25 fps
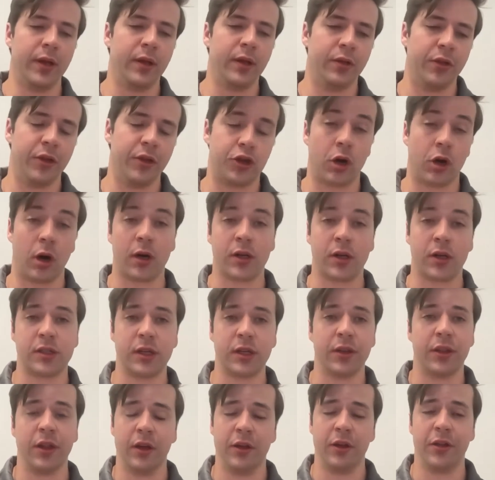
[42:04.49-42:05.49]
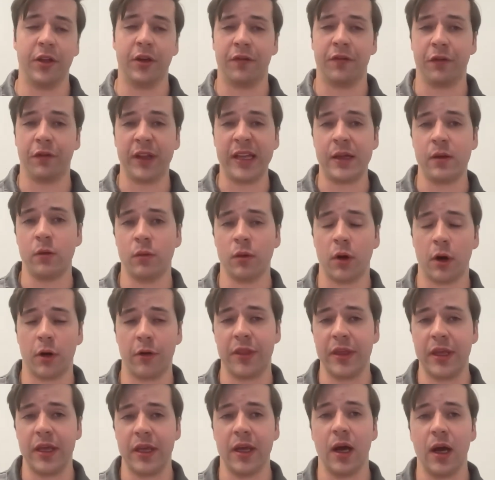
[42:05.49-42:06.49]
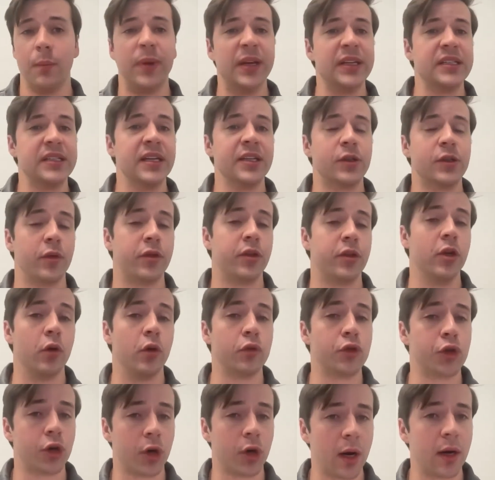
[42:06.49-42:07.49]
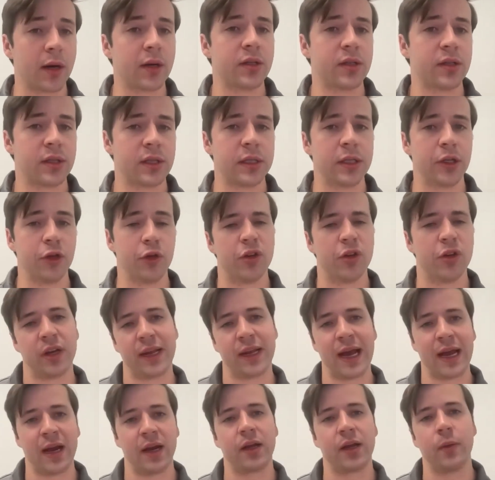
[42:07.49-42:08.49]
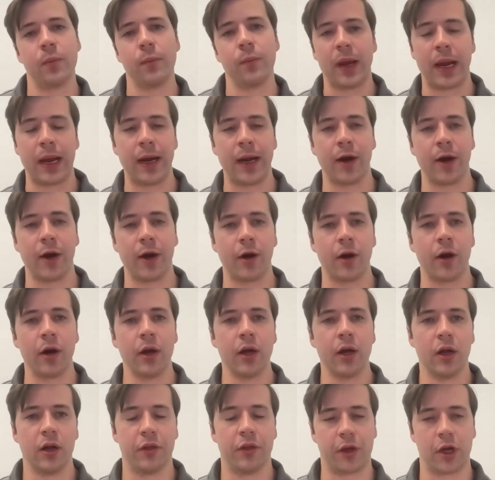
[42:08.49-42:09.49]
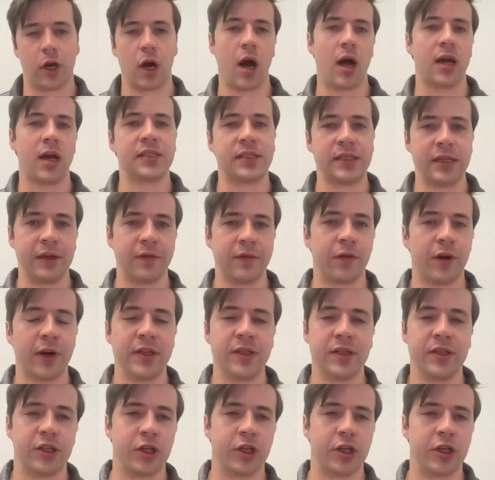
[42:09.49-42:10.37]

the trucks, the, the fleet or the uh, business with no trucks, you can kind of compare the cost difference.